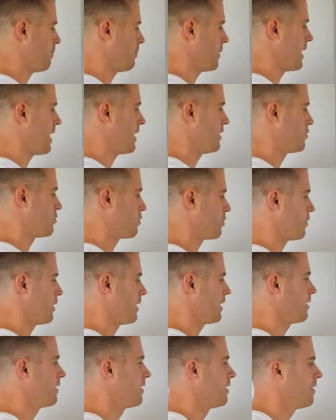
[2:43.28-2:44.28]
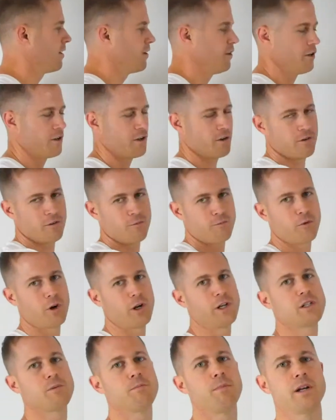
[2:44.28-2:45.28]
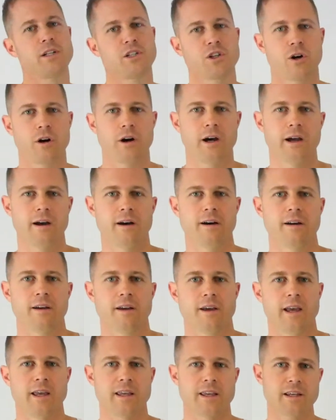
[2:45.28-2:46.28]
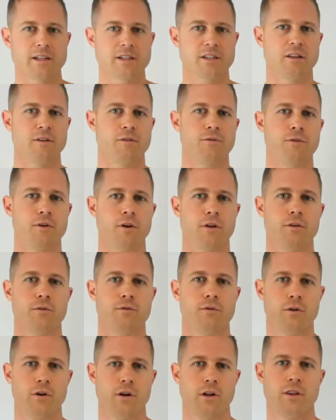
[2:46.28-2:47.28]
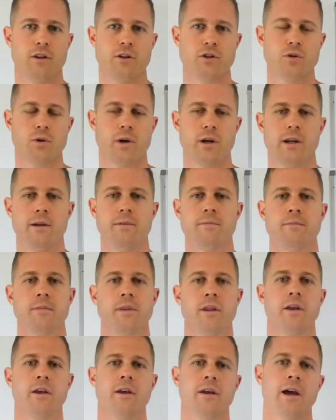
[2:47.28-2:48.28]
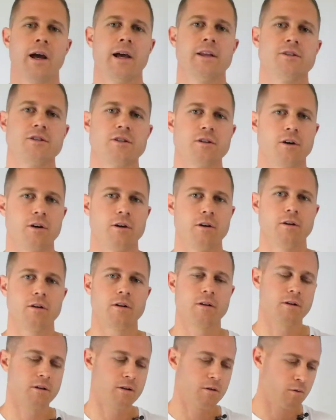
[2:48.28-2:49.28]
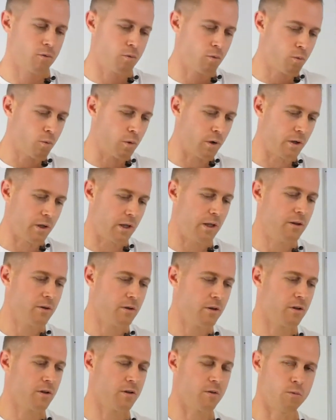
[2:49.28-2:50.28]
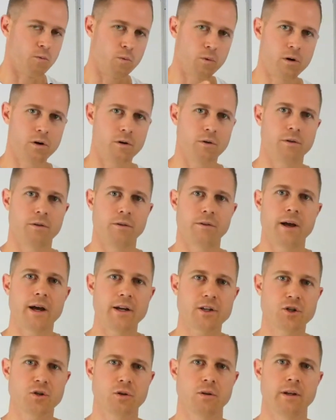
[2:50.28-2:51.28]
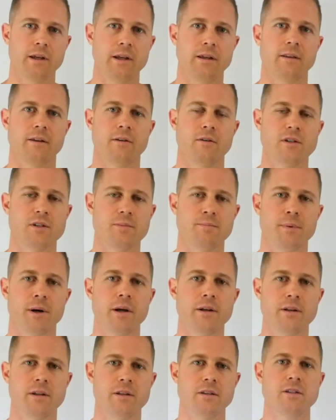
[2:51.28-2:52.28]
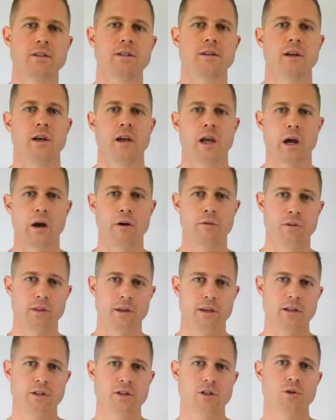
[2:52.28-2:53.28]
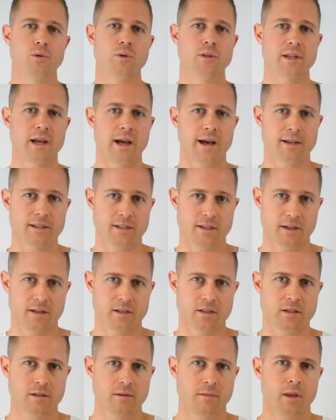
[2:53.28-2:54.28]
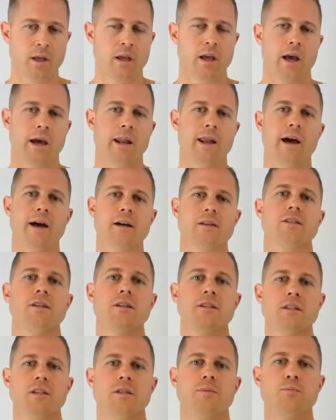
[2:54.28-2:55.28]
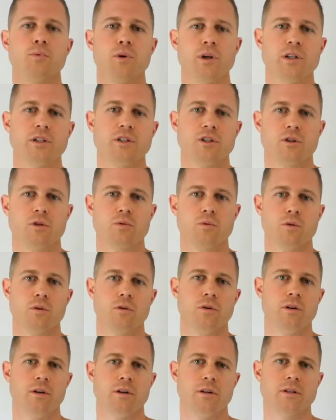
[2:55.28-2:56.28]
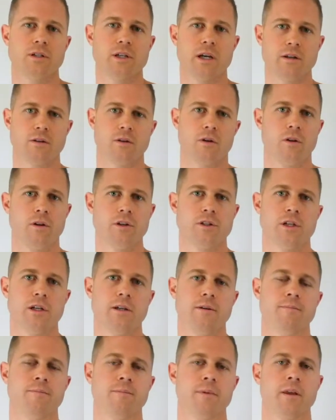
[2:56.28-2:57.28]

bad drawing, you can reach much higher and get to the further fruit in the tree. And so in the world, naturally, there is abundance. However, the issue is access. And access is bridged through technology.